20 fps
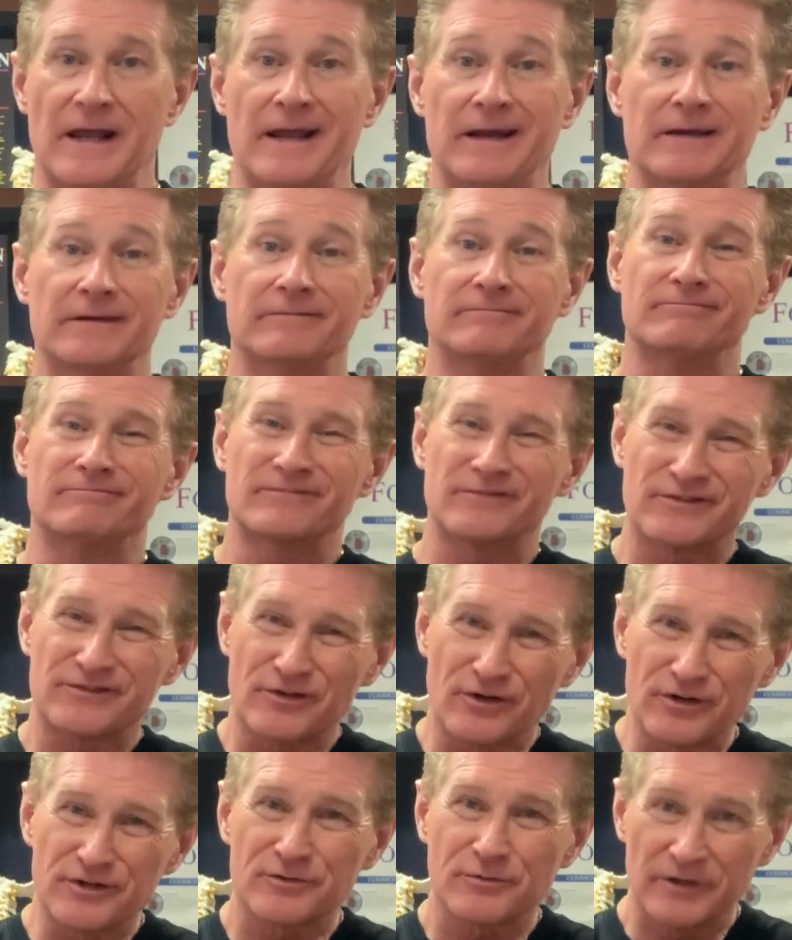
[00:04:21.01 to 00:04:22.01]
And
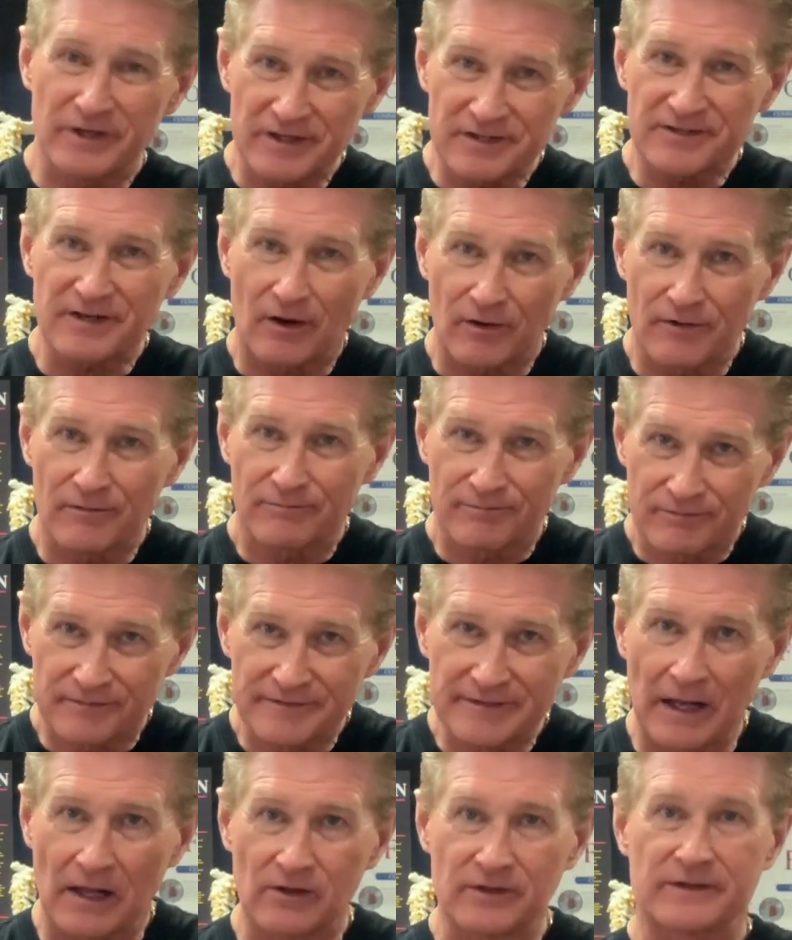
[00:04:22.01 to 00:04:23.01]
surgeries are
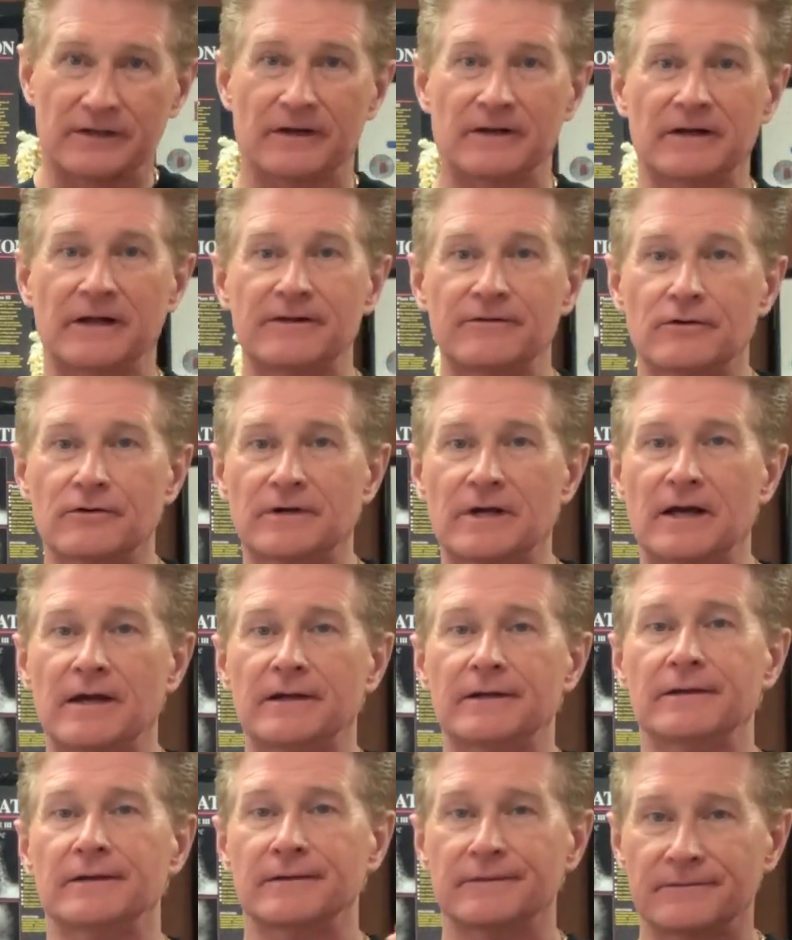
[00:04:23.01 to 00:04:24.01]
delicate, and they're
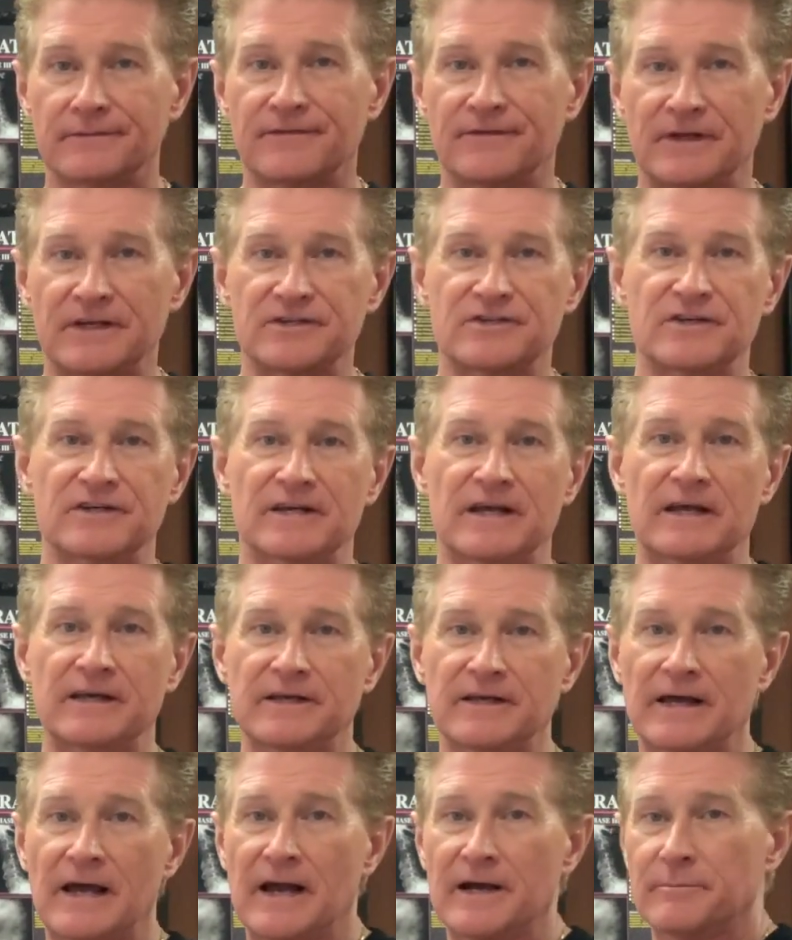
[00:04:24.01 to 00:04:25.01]
kind of things
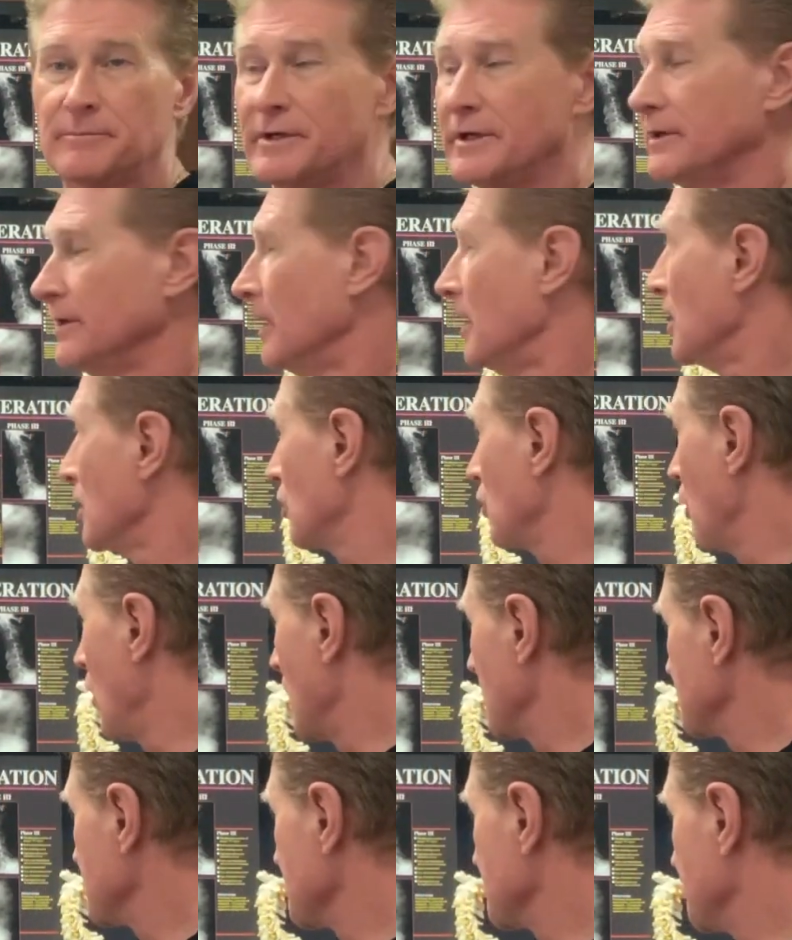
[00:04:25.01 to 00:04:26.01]
you got to be
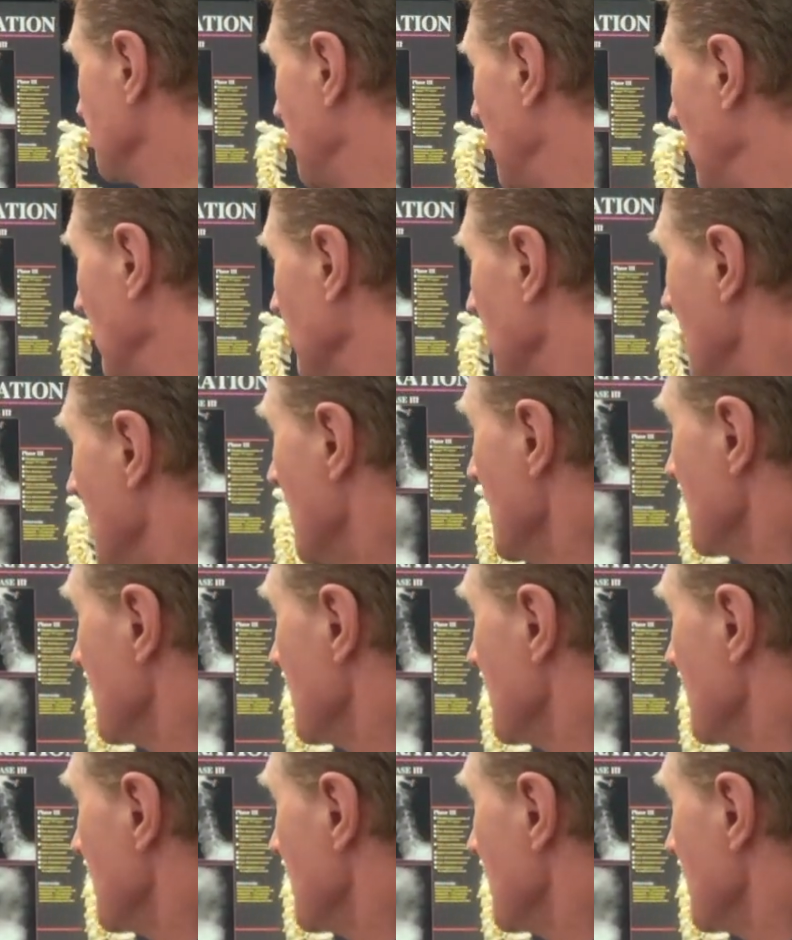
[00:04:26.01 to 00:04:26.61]
cautious about.